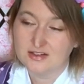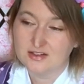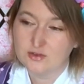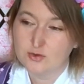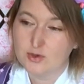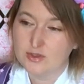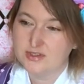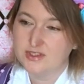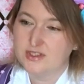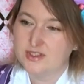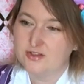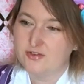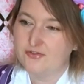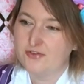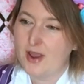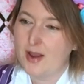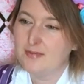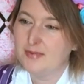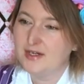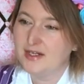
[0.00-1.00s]
quantity of
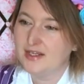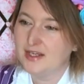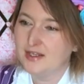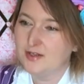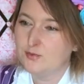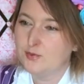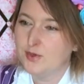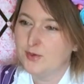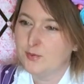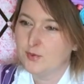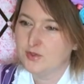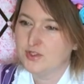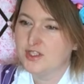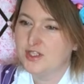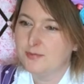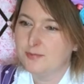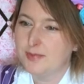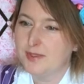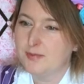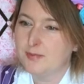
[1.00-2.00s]
fabric and we
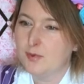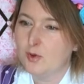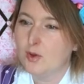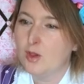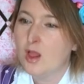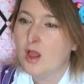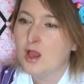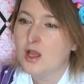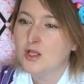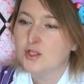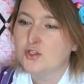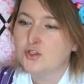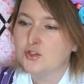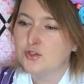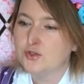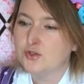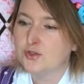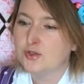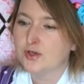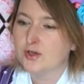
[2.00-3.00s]
wanted people to
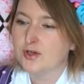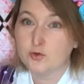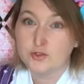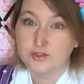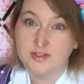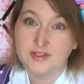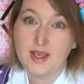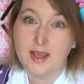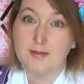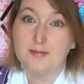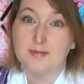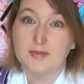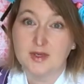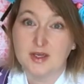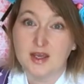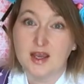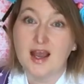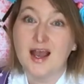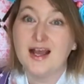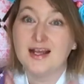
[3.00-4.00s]
order them
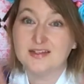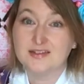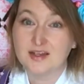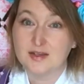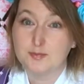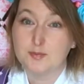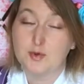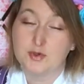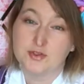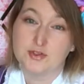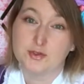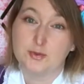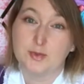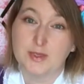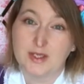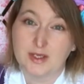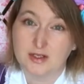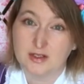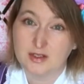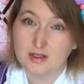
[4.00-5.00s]
at that point so we
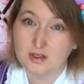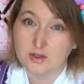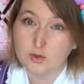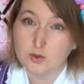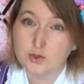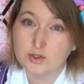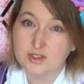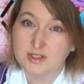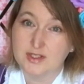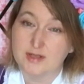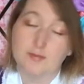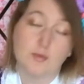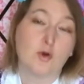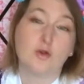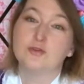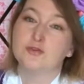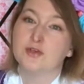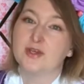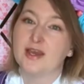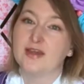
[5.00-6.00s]
can order them
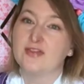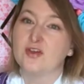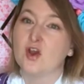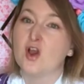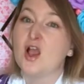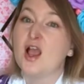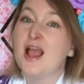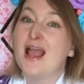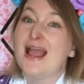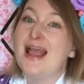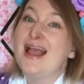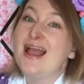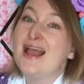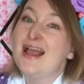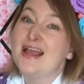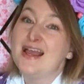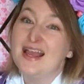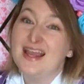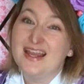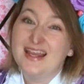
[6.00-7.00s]
all together.
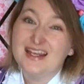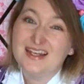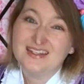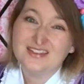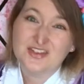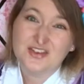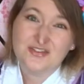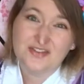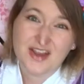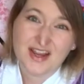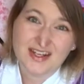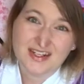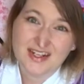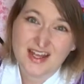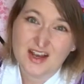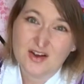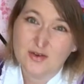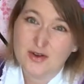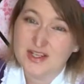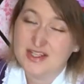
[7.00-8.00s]
And the fact
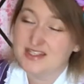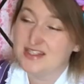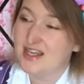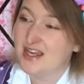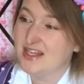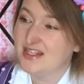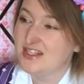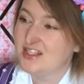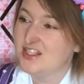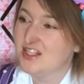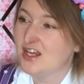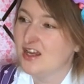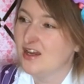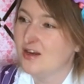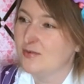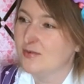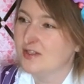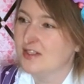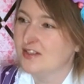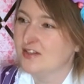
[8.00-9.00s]
now is that
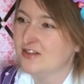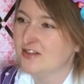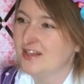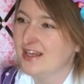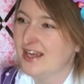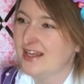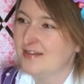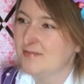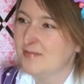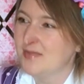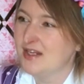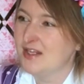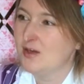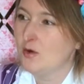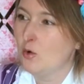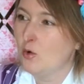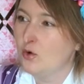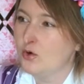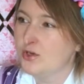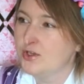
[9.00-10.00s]
uh, we didn't get many
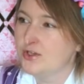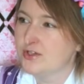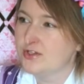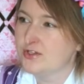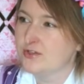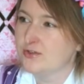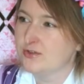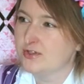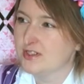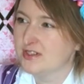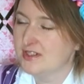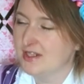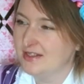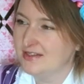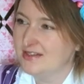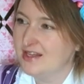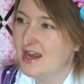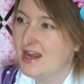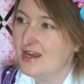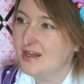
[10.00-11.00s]
orders during that
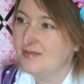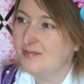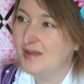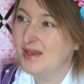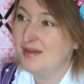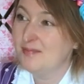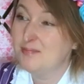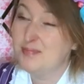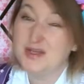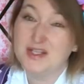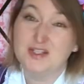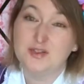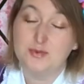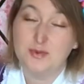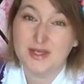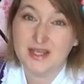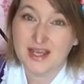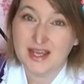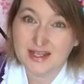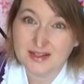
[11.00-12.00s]
time, but
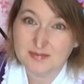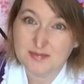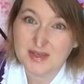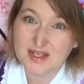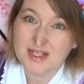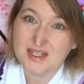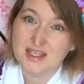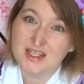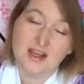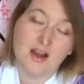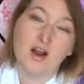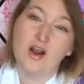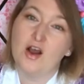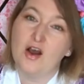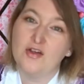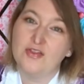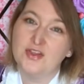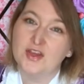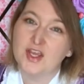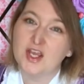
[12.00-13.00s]
we had many
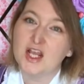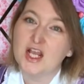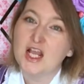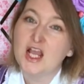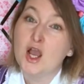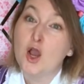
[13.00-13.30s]
other